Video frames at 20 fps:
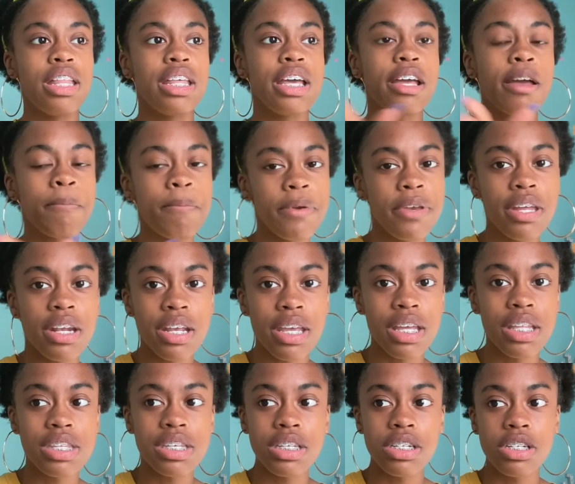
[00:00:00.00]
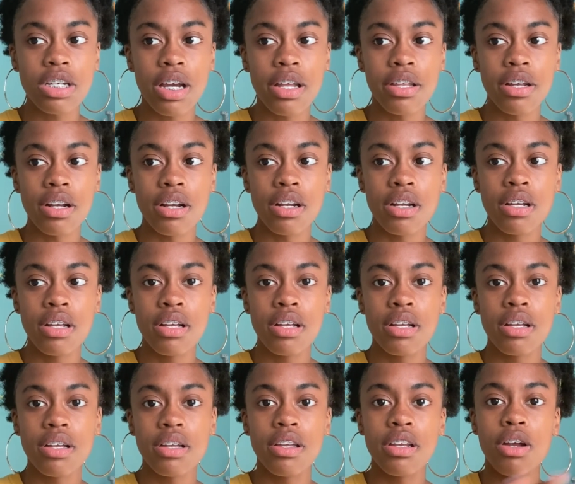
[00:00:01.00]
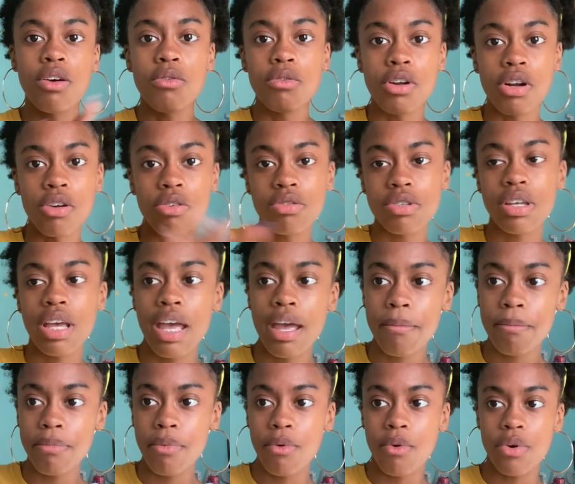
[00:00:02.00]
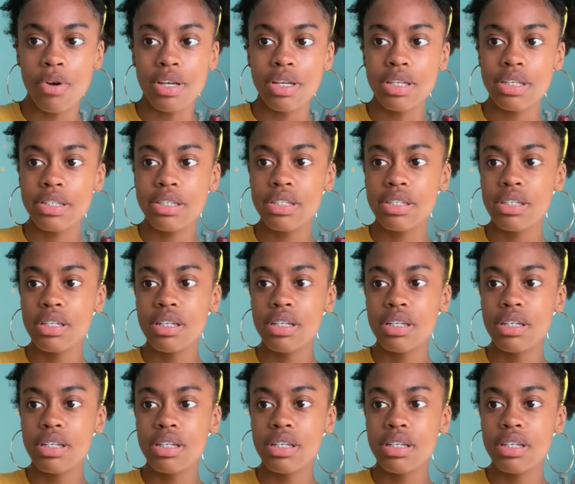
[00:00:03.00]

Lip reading: And they compete against each other, you know, girls and boys.